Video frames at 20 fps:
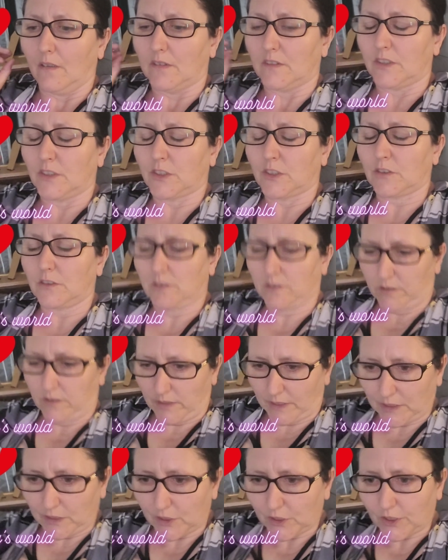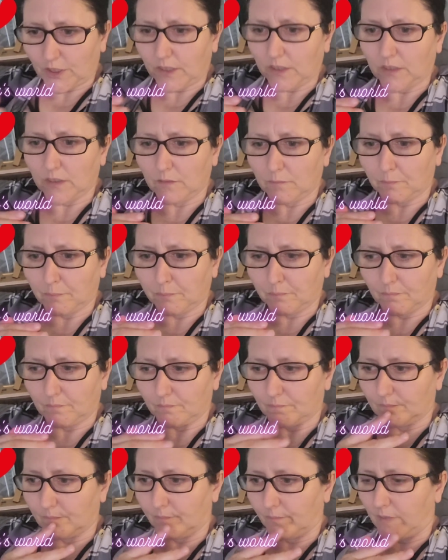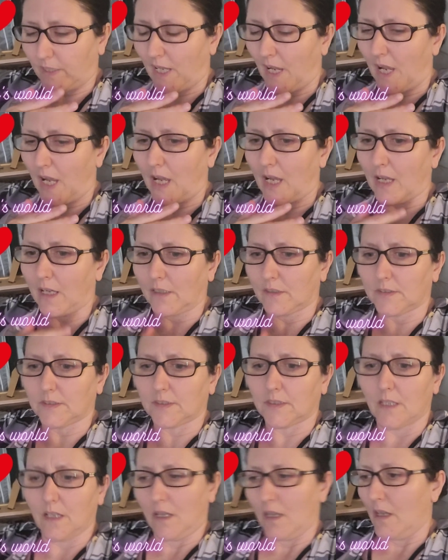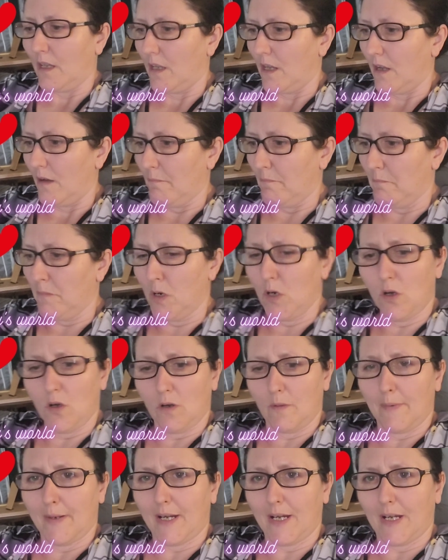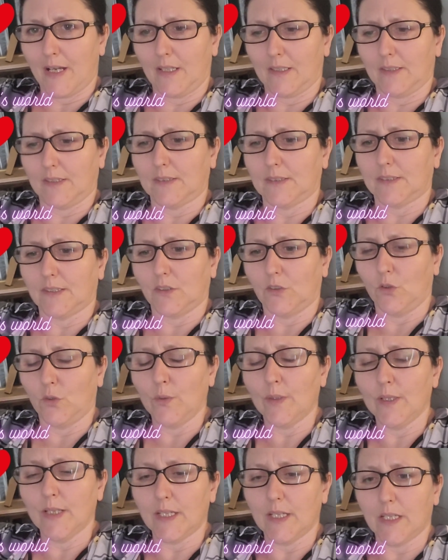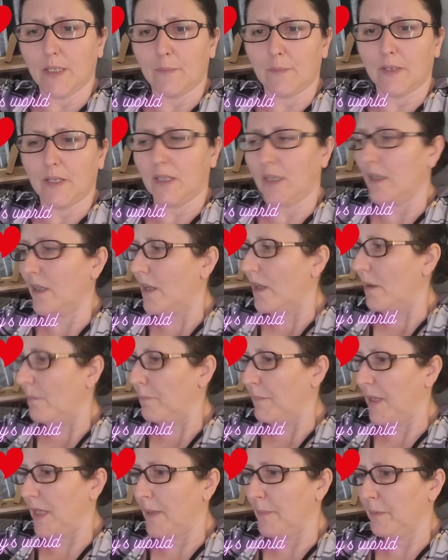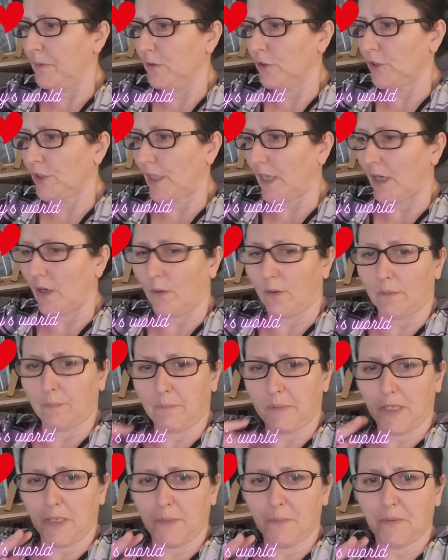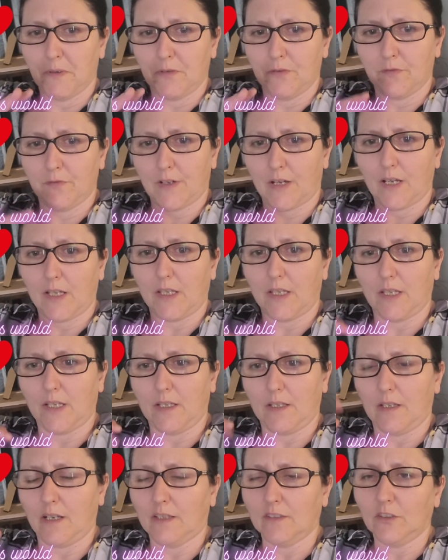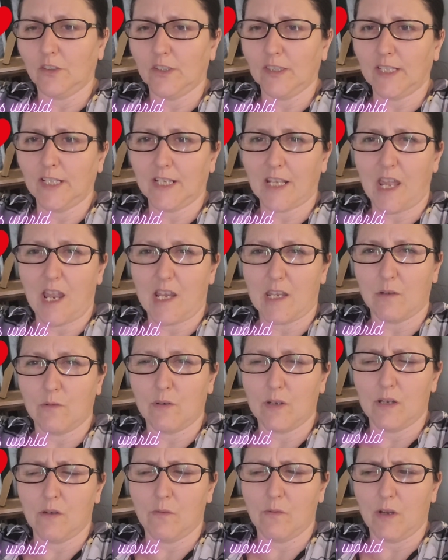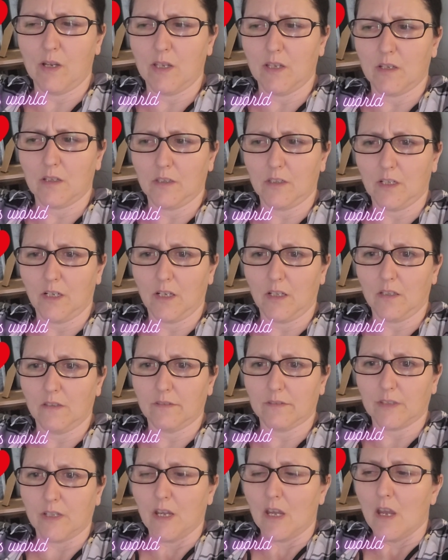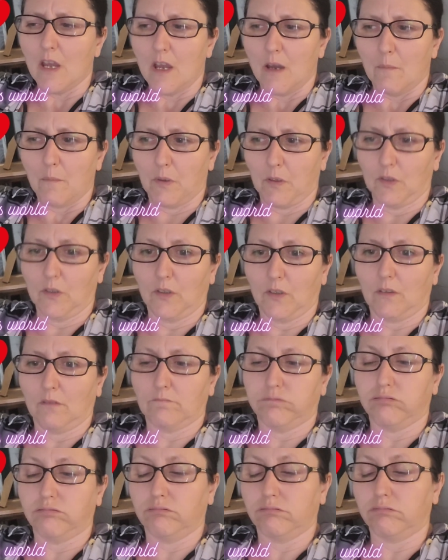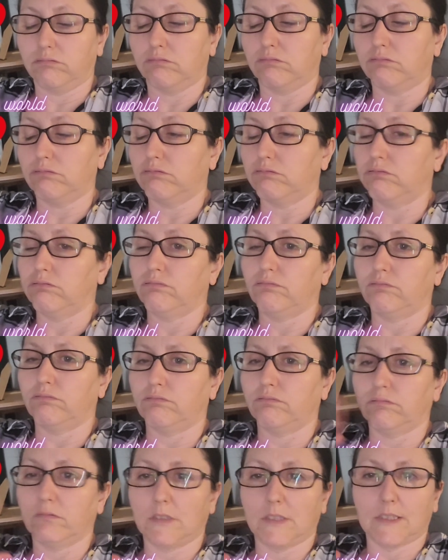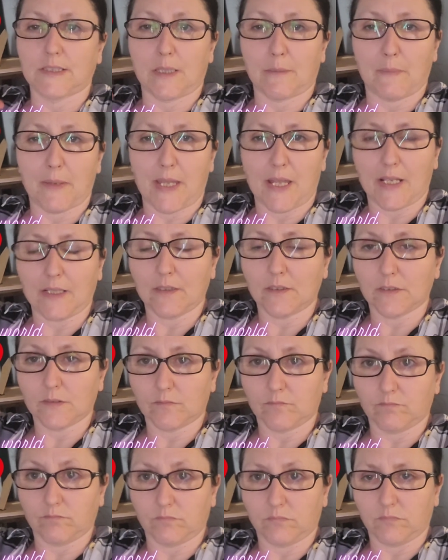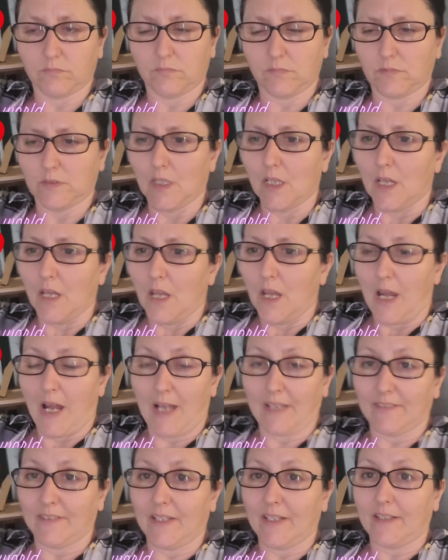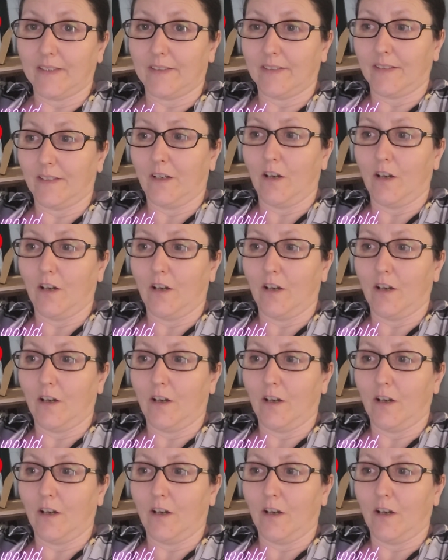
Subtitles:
screeching cars, motorbikes, you name it, people shouting, people fighting. I know you get it anywhere where you're gonna live, but not, it's like my head. And then,